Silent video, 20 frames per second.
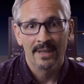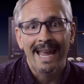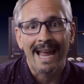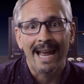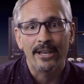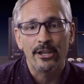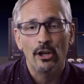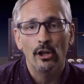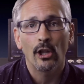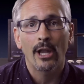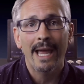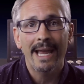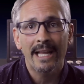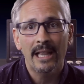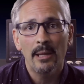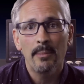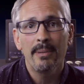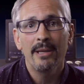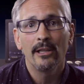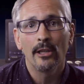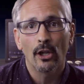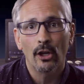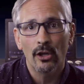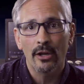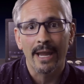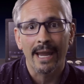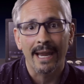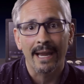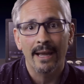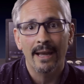And you'll likely be
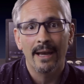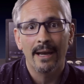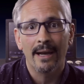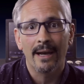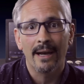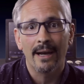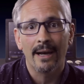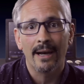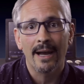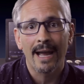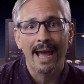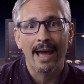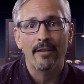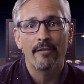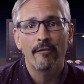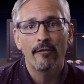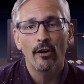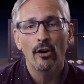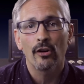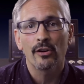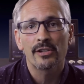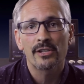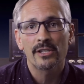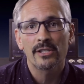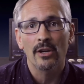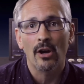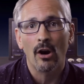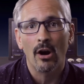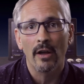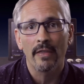learning at
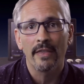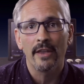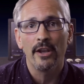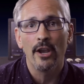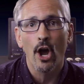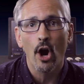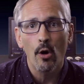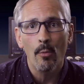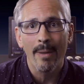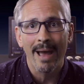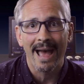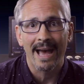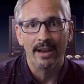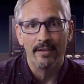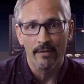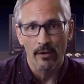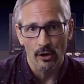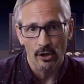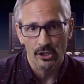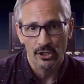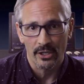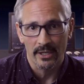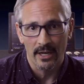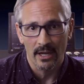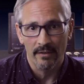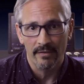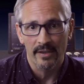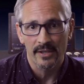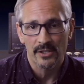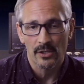first on the Nomad version
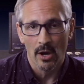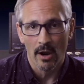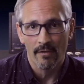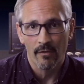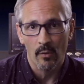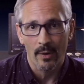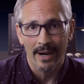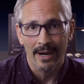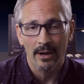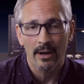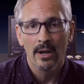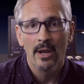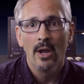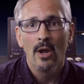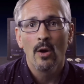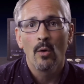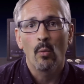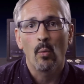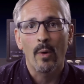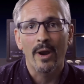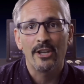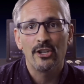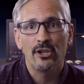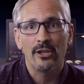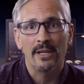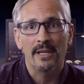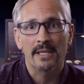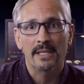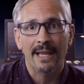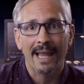of the software, which
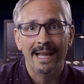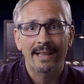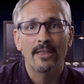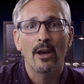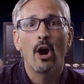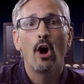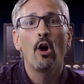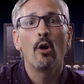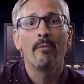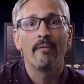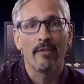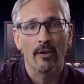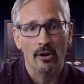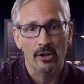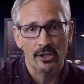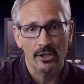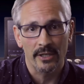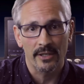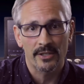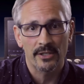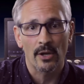is like the home version.